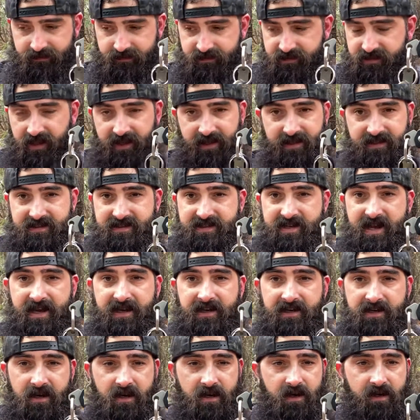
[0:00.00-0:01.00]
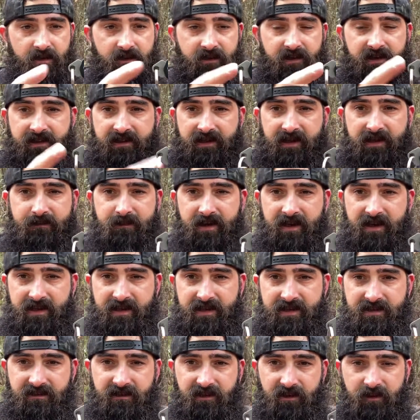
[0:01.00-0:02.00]
like a snake knot or anything, make it
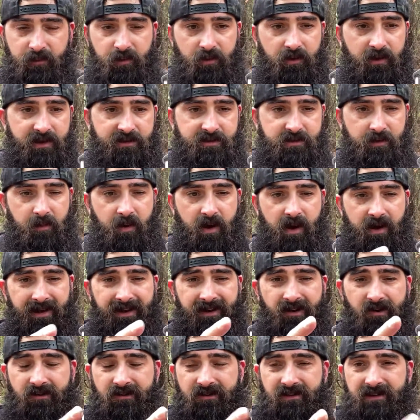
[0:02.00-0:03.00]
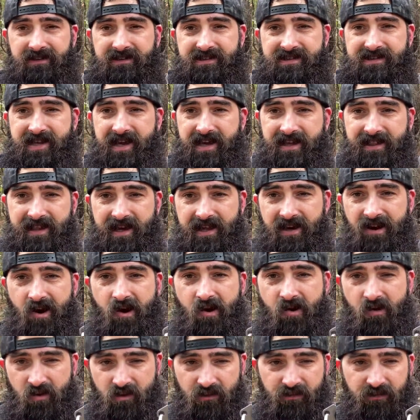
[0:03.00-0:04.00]
easy to pull out your pocket, or you can just take that
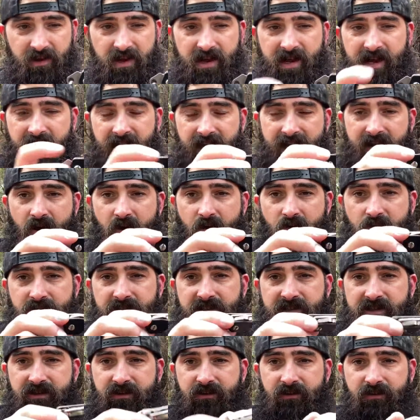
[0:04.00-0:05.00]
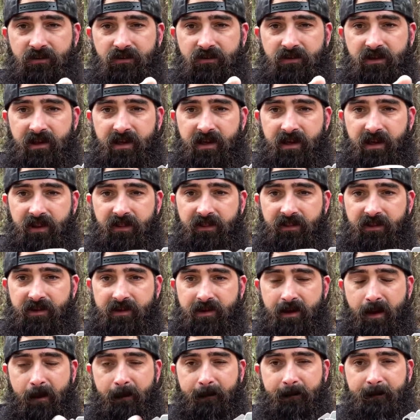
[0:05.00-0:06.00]
off and only use
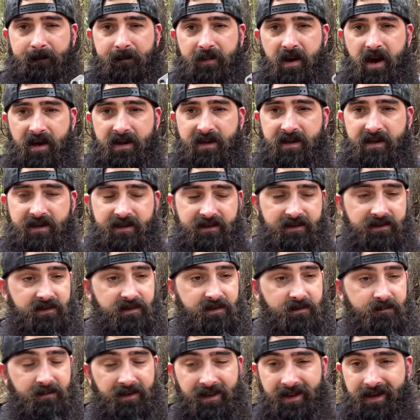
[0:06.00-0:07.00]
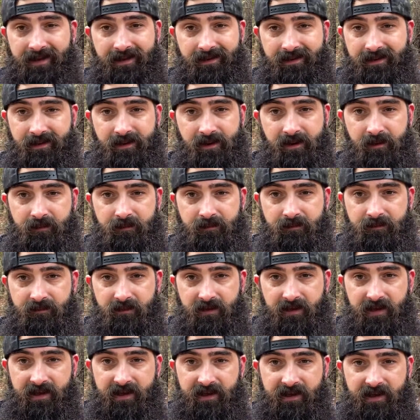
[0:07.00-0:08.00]
the pocket clip like a
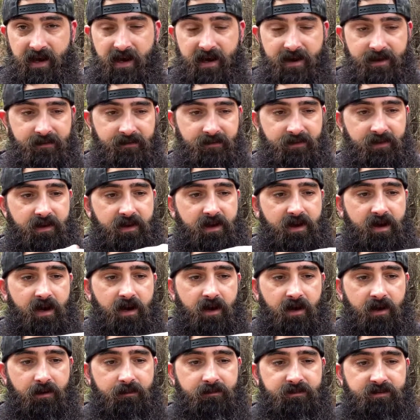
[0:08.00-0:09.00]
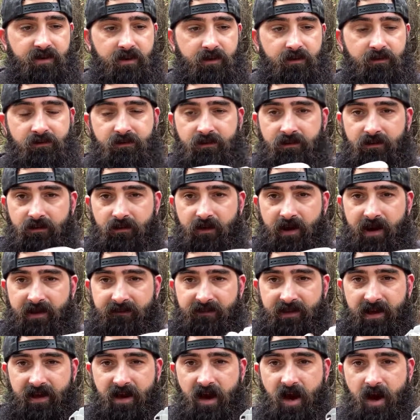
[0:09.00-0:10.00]
knife. So you have
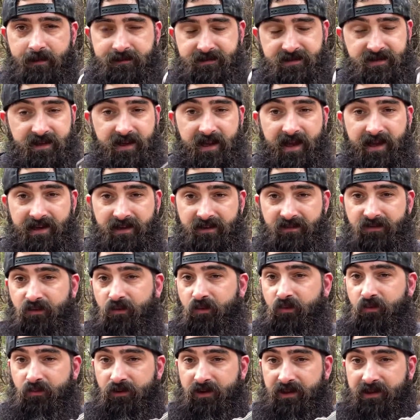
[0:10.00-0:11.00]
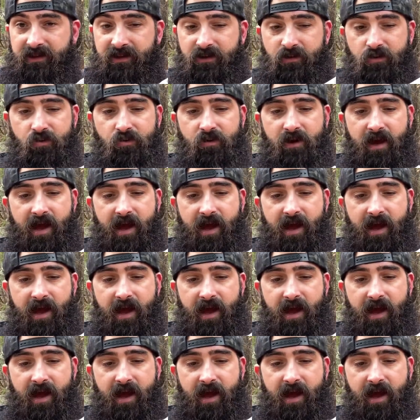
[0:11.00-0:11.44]
that option, and it's really cool to